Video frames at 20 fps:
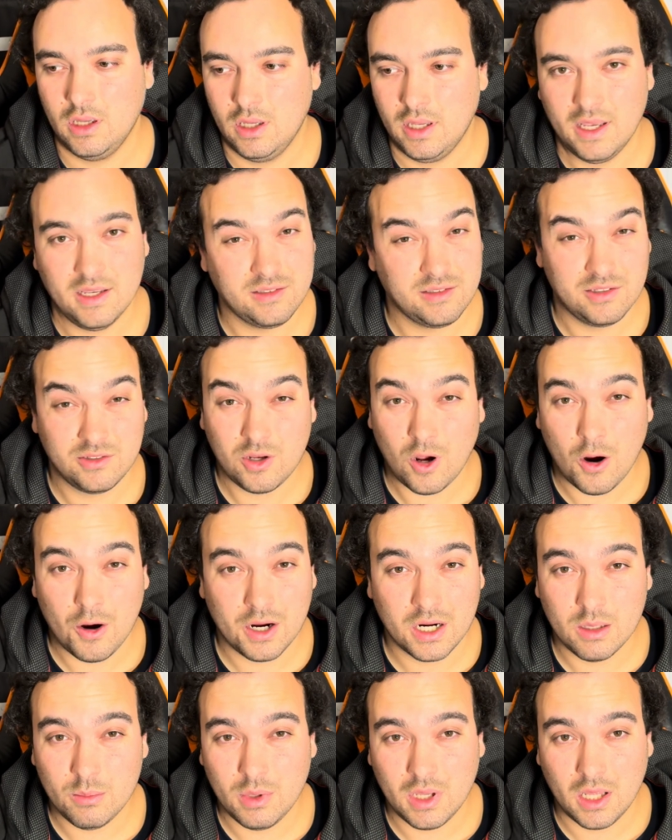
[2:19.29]
Is this car
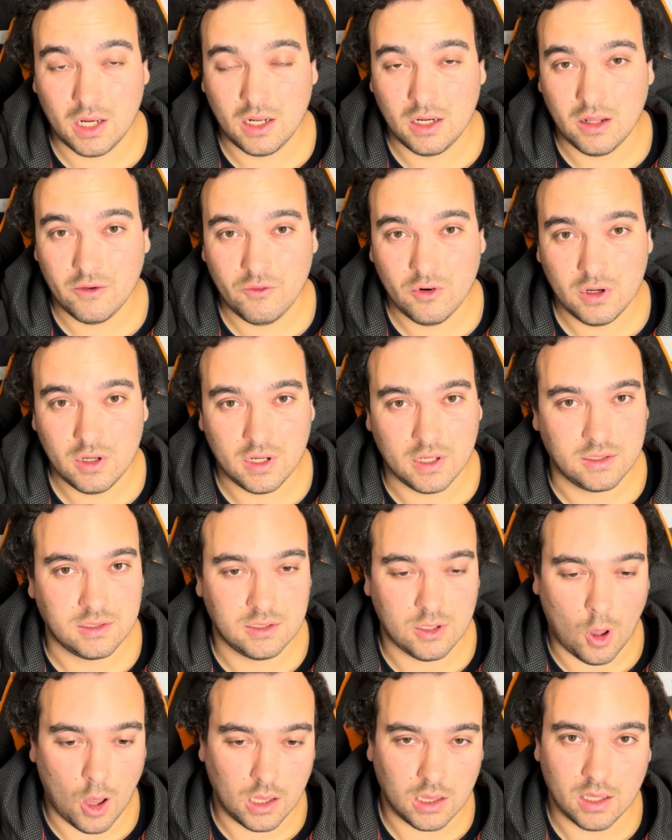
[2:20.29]
going to be any different? It's
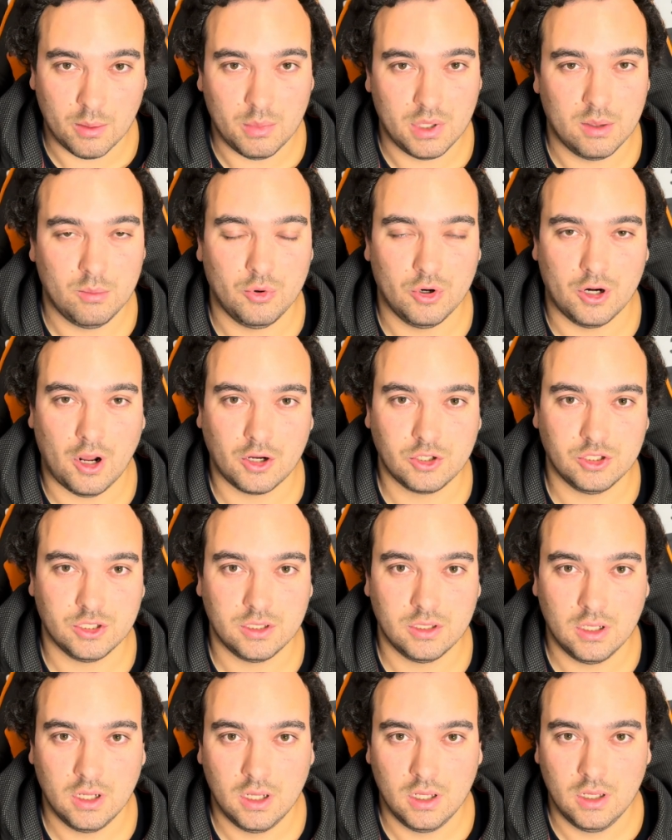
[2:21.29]
not limited production.